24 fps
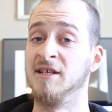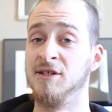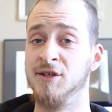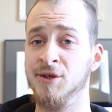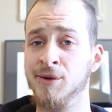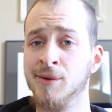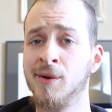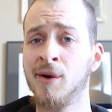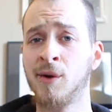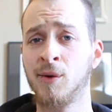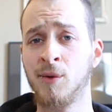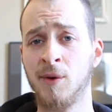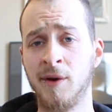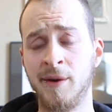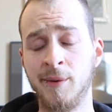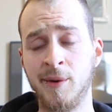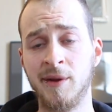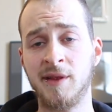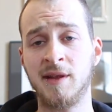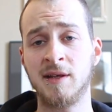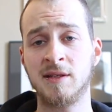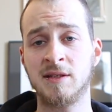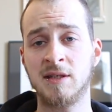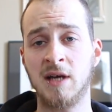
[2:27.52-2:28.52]
And you agree
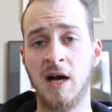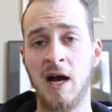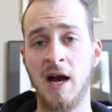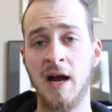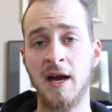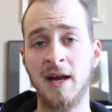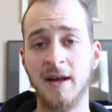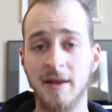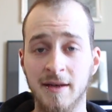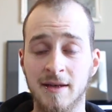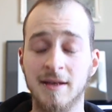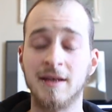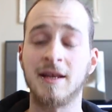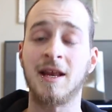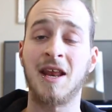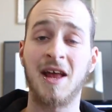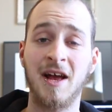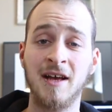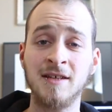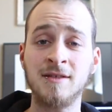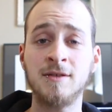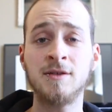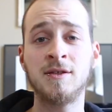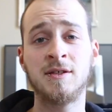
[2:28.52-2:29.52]
with this guy, then
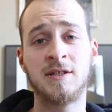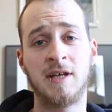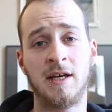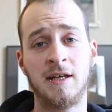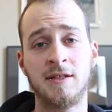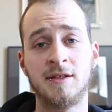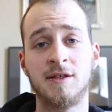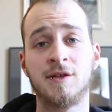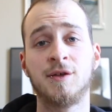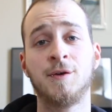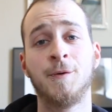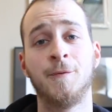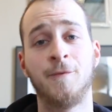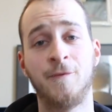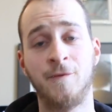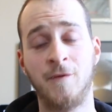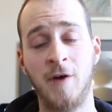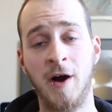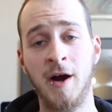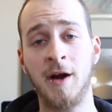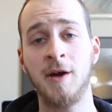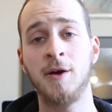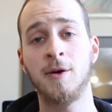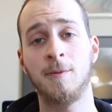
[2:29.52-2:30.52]
I suggest you
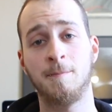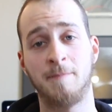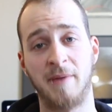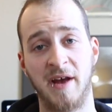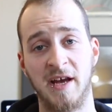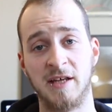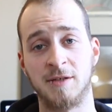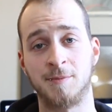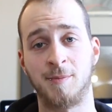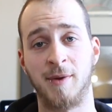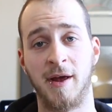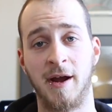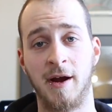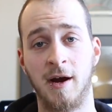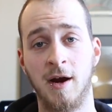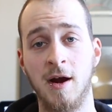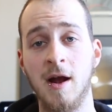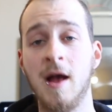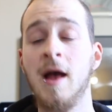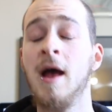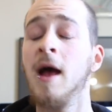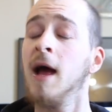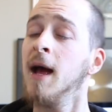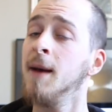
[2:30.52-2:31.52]
fire your bass
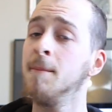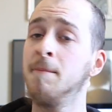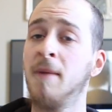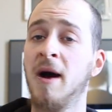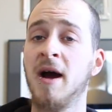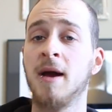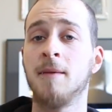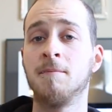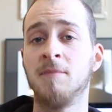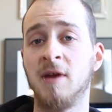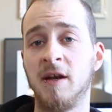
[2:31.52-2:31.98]
player and buy a